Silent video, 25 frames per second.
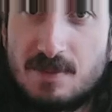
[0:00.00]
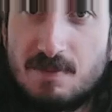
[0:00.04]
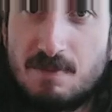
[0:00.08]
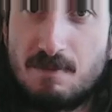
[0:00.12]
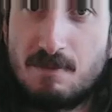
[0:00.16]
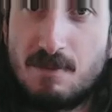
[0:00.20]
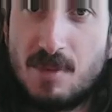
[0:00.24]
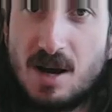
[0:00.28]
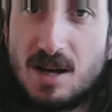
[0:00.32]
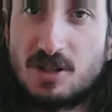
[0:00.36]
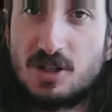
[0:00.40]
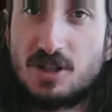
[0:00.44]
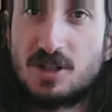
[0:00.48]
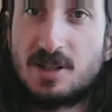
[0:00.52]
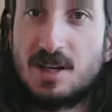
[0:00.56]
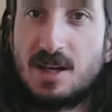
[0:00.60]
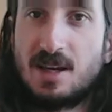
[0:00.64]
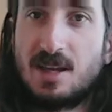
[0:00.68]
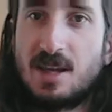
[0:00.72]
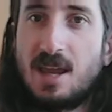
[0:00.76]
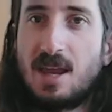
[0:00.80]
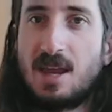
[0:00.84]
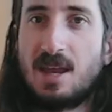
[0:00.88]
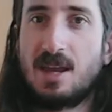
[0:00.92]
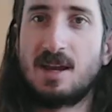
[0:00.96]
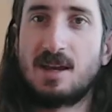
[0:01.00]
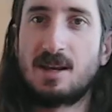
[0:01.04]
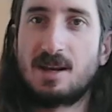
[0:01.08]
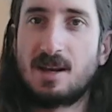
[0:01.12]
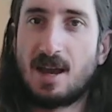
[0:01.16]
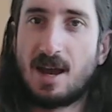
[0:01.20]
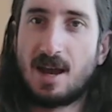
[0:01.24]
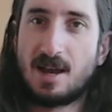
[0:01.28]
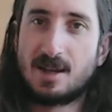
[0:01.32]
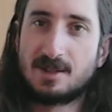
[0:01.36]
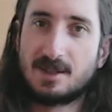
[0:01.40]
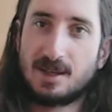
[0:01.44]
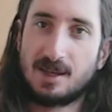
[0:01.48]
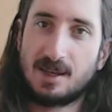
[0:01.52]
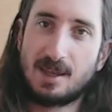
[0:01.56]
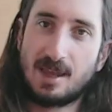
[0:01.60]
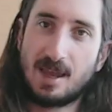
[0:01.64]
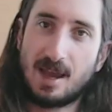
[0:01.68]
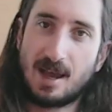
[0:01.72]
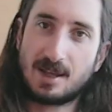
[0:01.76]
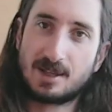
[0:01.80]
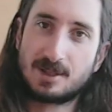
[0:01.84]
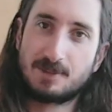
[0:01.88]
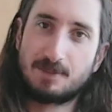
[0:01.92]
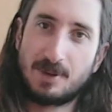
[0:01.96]
much as I can as I
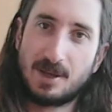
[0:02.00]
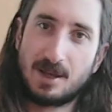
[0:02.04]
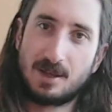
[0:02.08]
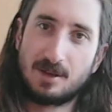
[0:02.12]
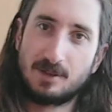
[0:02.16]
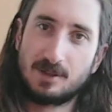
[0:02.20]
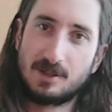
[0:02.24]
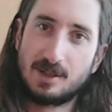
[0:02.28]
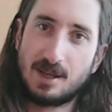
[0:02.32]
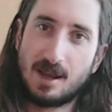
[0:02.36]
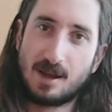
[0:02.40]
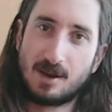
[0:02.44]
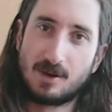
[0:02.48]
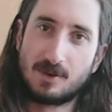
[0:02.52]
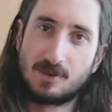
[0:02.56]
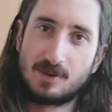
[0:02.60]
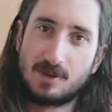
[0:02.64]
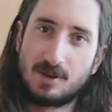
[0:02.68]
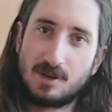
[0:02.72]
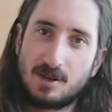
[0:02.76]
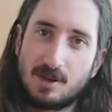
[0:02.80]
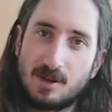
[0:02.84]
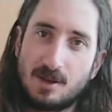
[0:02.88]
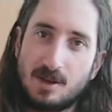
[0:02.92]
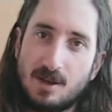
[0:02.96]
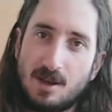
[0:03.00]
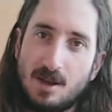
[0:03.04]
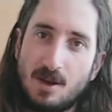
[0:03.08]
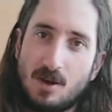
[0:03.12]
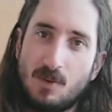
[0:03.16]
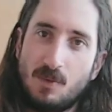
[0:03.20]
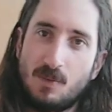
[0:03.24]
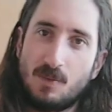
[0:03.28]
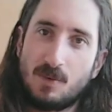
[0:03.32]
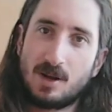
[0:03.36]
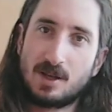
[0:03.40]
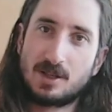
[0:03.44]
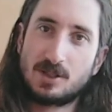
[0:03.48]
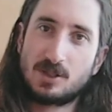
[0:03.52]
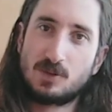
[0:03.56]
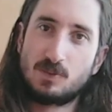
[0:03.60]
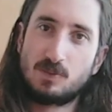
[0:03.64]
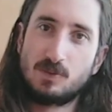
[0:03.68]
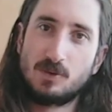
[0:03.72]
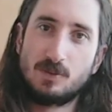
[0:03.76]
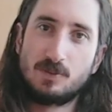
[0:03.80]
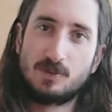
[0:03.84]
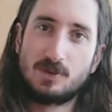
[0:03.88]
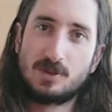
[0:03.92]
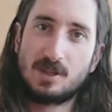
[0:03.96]
gas pedal down. When I
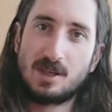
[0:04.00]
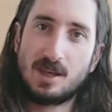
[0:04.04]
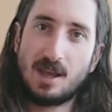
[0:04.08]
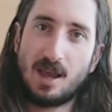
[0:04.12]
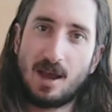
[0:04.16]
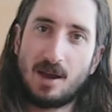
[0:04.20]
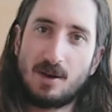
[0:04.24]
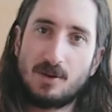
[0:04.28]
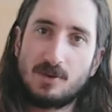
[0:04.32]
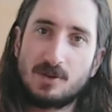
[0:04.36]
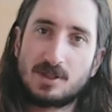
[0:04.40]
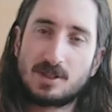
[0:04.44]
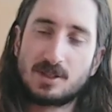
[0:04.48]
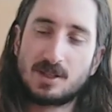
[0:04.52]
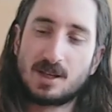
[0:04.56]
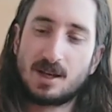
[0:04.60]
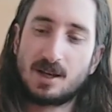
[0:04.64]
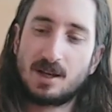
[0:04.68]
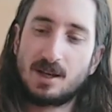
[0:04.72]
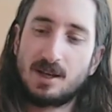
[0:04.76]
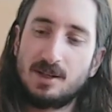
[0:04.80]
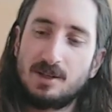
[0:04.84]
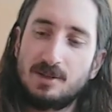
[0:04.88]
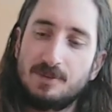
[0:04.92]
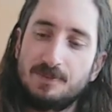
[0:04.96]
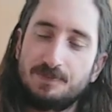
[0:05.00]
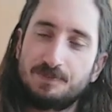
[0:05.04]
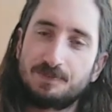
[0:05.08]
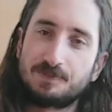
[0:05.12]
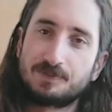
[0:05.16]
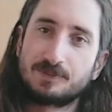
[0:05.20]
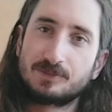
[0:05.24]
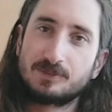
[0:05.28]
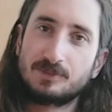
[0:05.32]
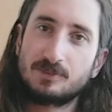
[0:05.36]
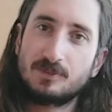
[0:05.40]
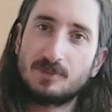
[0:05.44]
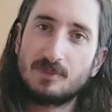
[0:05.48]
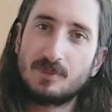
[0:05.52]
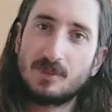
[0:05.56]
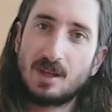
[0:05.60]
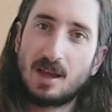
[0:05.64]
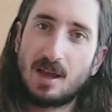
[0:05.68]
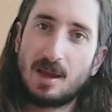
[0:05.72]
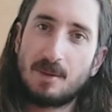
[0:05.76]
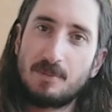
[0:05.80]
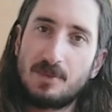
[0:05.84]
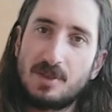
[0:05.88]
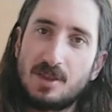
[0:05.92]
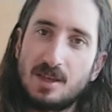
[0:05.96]
swoop to the outside,
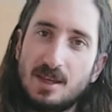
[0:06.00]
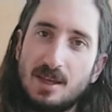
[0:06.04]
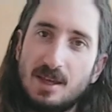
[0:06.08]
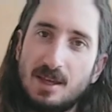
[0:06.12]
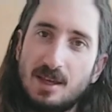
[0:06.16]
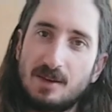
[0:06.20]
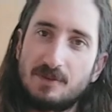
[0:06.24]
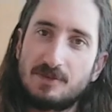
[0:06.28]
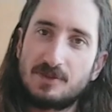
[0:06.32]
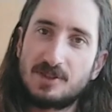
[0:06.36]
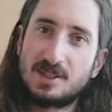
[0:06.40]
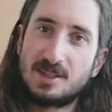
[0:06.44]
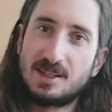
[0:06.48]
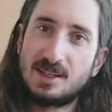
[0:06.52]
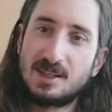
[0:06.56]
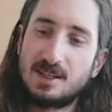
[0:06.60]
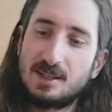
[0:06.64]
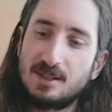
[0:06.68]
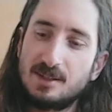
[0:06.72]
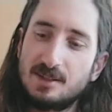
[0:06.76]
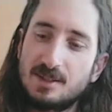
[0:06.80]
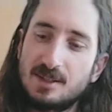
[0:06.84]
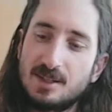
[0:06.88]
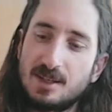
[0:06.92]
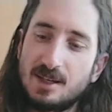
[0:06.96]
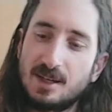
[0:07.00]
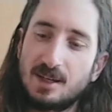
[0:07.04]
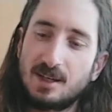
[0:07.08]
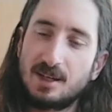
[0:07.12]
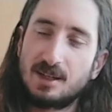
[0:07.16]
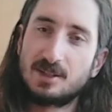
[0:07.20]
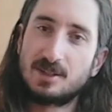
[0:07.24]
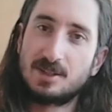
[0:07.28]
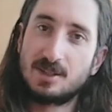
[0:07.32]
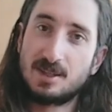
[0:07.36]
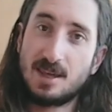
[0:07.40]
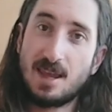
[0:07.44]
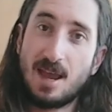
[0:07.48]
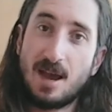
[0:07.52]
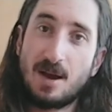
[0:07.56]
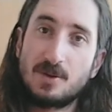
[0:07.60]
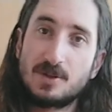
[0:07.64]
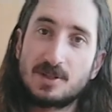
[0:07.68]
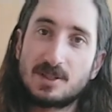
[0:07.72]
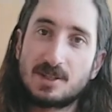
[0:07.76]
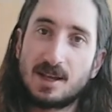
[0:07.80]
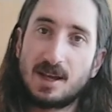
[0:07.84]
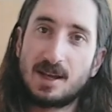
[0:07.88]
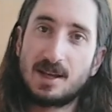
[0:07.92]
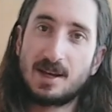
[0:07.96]
I'm thinking of tilting to the
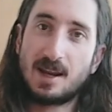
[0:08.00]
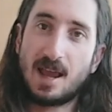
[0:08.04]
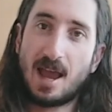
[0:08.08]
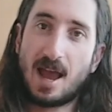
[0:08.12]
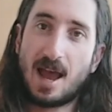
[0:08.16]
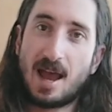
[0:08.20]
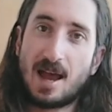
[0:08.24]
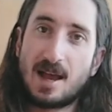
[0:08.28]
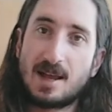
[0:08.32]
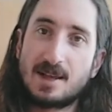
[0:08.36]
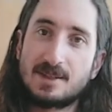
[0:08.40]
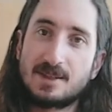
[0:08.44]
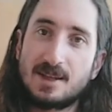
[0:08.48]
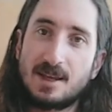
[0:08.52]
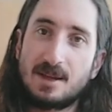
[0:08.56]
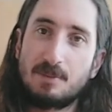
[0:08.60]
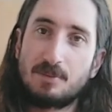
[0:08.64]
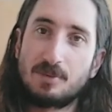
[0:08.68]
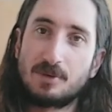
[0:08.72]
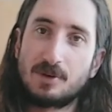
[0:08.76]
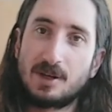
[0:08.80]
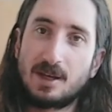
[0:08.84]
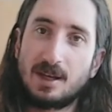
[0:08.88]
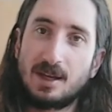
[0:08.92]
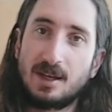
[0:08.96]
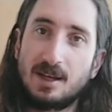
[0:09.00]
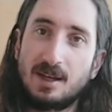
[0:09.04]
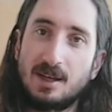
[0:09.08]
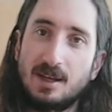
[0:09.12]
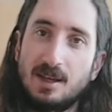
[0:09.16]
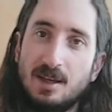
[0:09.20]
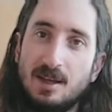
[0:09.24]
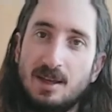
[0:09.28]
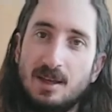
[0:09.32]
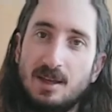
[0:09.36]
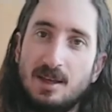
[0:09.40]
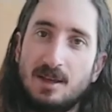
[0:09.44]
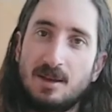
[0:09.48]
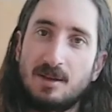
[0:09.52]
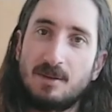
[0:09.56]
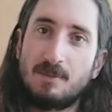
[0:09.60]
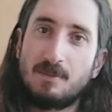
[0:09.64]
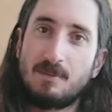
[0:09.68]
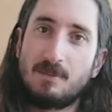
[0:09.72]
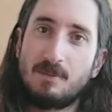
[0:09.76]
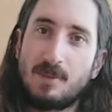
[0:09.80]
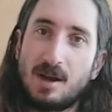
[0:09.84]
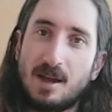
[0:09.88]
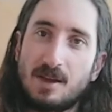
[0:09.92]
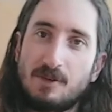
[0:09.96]
outside as I bring
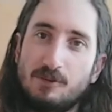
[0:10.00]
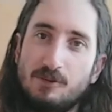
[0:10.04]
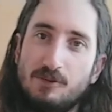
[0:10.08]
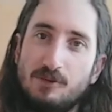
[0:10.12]
my